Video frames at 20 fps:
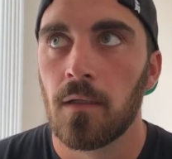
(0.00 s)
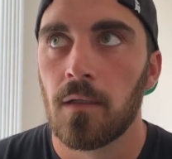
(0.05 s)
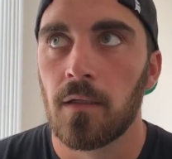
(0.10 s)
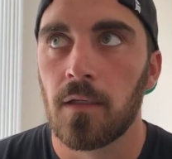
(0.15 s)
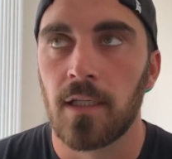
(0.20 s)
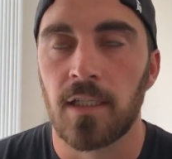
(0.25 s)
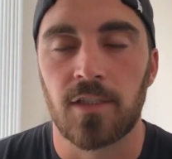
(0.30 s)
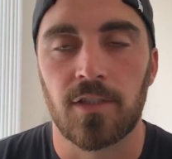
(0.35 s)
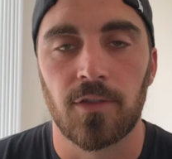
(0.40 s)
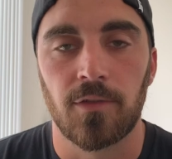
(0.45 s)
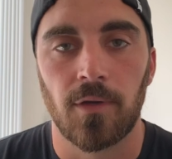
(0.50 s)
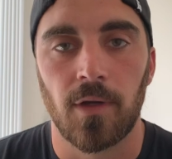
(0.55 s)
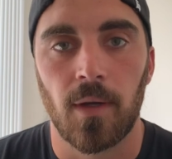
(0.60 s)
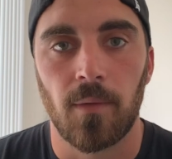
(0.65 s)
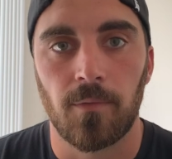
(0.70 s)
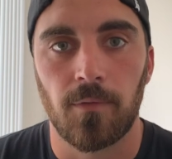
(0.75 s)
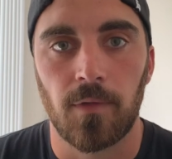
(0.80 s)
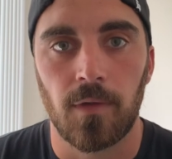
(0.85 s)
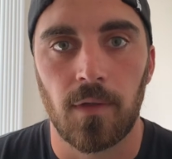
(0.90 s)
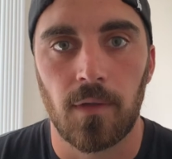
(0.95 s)
Instagram
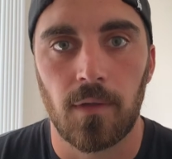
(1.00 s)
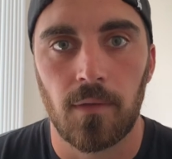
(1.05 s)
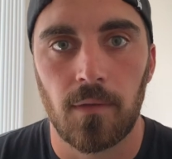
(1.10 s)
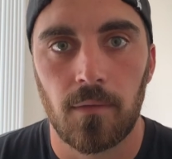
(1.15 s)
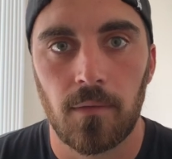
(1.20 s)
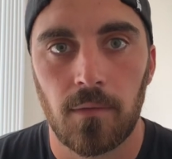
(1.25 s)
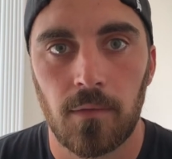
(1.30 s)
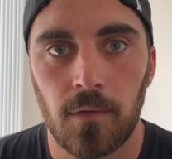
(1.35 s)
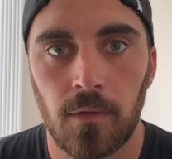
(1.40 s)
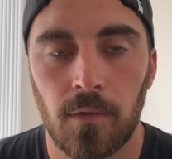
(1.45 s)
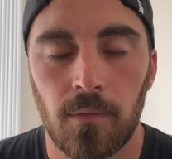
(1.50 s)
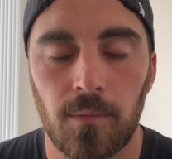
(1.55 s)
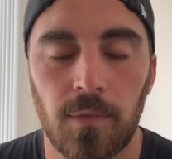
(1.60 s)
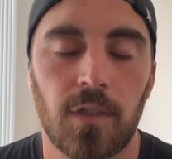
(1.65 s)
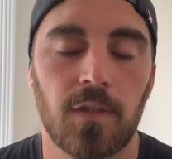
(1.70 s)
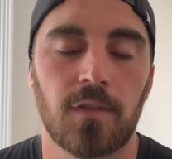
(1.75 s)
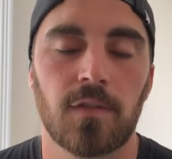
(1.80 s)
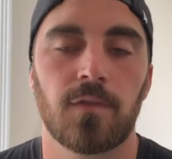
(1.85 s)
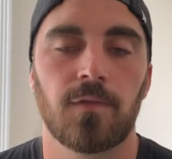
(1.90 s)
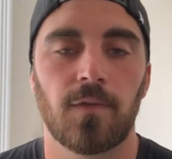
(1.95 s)
feed,
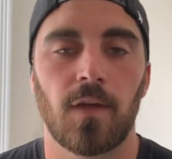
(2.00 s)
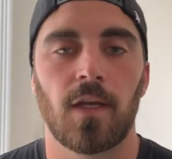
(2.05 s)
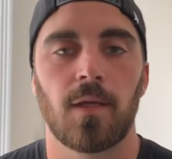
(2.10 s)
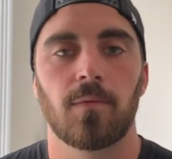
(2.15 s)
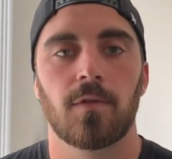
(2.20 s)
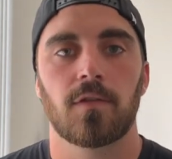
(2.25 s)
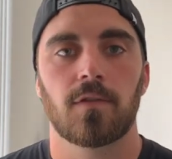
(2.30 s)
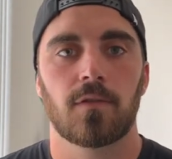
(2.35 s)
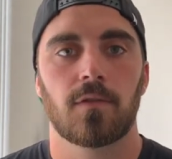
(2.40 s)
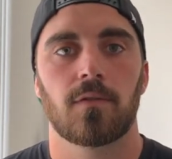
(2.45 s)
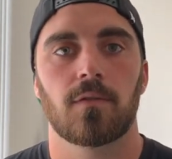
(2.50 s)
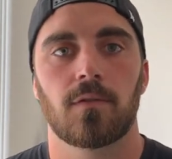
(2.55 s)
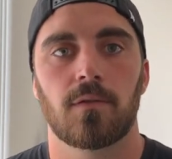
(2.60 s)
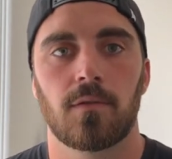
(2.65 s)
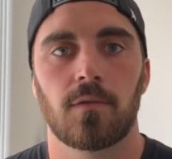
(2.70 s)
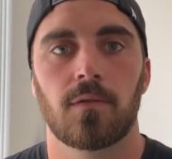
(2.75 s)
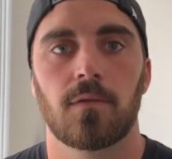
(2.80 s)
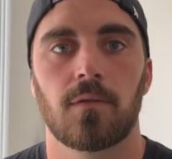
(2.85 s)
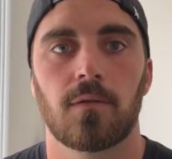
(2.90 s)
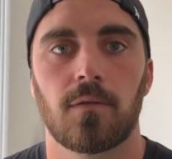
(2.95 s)
because he's famous
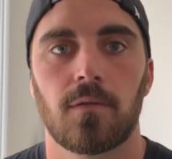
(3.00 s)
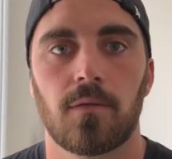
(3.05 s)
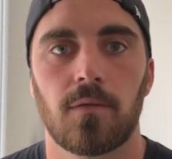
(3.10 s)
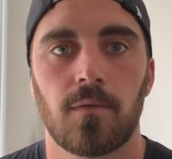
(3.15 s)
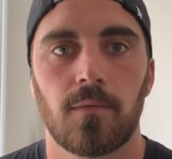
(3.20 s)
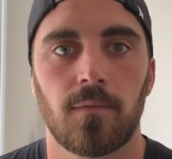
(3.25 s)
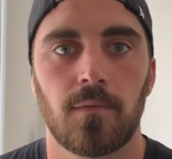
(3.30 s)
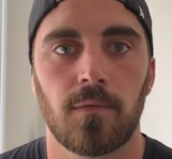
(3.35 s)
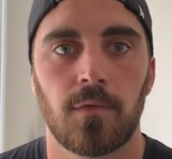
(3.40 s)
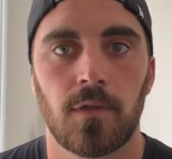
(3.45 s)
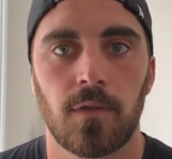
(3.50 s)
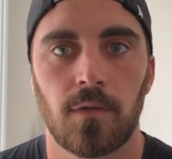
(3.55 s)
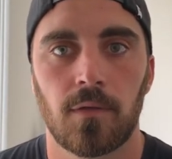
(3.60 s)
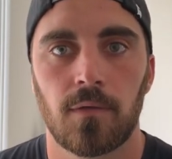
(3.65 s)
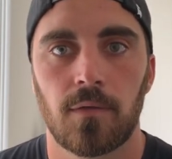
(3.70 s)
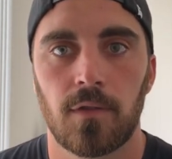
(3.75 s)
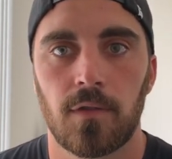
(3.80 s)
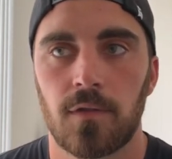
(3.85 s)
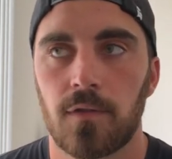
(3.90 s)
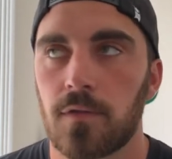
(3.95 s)
and,
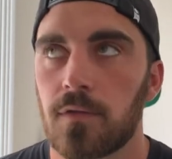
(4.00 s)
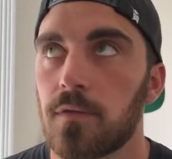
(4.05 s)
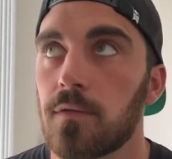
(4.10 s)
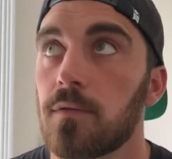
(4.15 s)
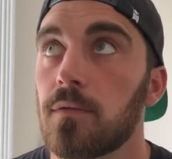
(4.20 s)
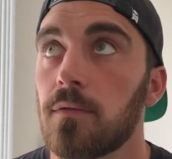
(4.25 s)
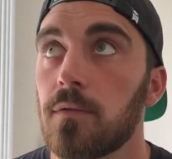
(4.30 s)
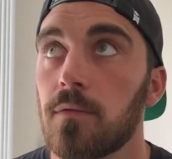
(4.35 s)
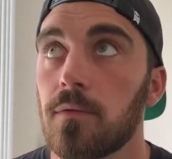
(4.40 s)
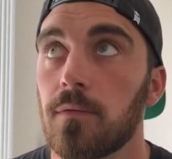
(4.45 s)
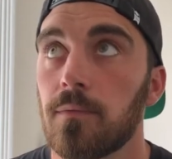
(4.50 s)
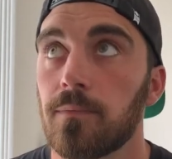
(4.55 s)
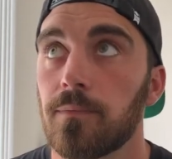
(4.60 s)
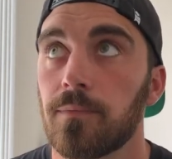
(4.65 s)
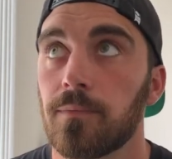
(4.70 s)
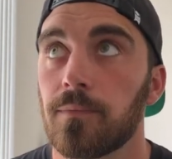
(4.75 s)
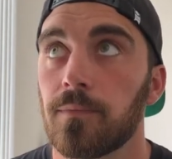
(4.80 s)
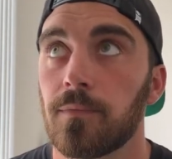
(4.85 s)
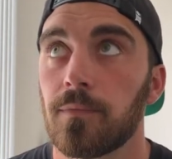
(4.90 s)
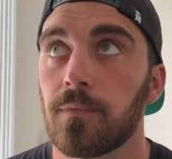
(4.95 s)
he's
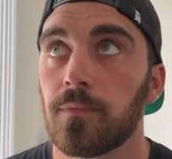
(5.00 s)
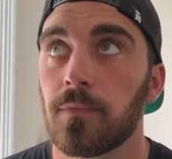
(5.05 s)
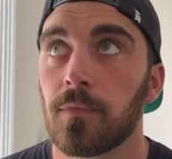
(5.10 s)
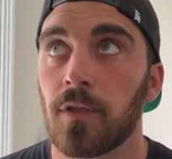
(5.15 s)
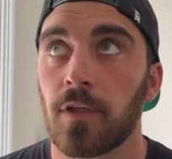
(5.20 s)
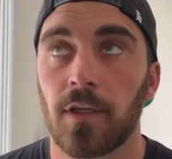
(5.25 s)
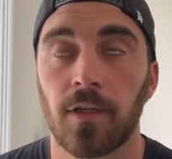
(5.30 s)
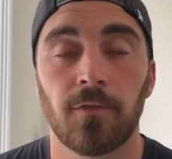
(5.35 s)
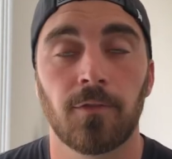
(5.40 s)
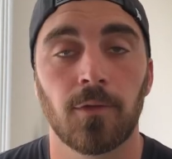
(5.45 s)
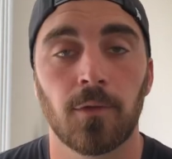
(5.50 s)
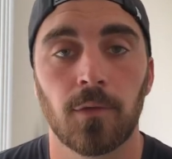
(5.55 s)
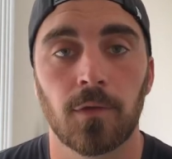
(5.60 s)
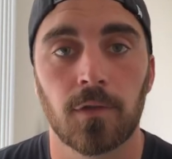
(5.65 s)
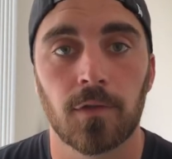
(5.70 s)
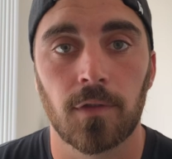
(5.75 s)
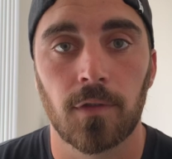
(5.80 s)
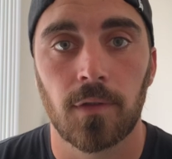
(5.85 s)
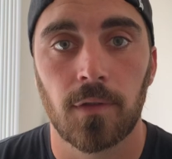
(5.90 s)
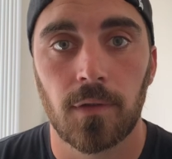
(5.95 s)
an
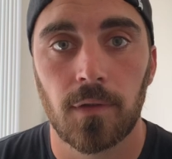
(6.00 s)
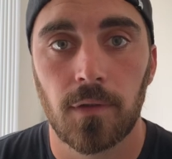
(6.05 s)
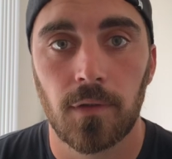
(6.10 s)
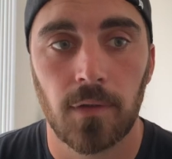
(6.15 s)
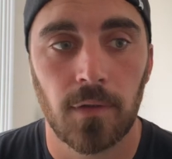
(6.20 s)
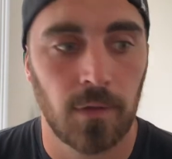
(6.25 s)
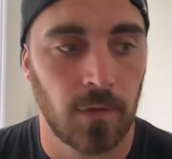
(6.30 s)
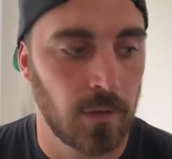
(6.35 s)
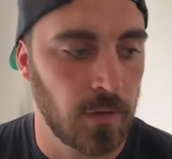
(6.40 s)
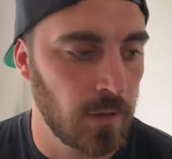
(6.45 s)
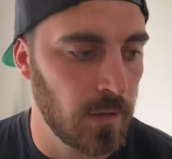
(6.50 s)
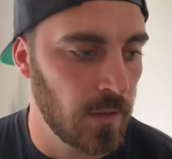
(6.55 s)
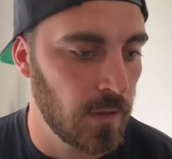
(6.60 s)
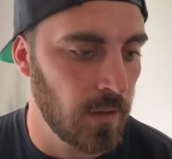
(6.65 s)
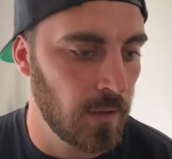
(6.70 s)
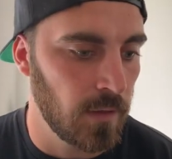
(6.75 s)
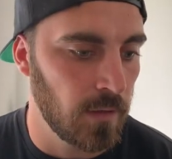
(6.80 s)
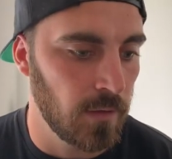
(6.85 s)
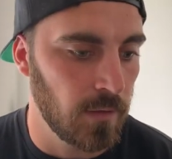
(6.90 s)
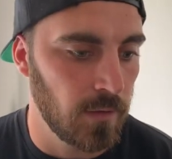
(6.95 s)
influencer.
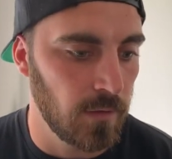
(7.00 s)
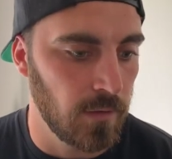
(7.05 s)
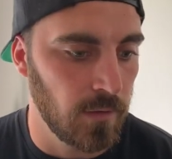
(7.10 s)
And,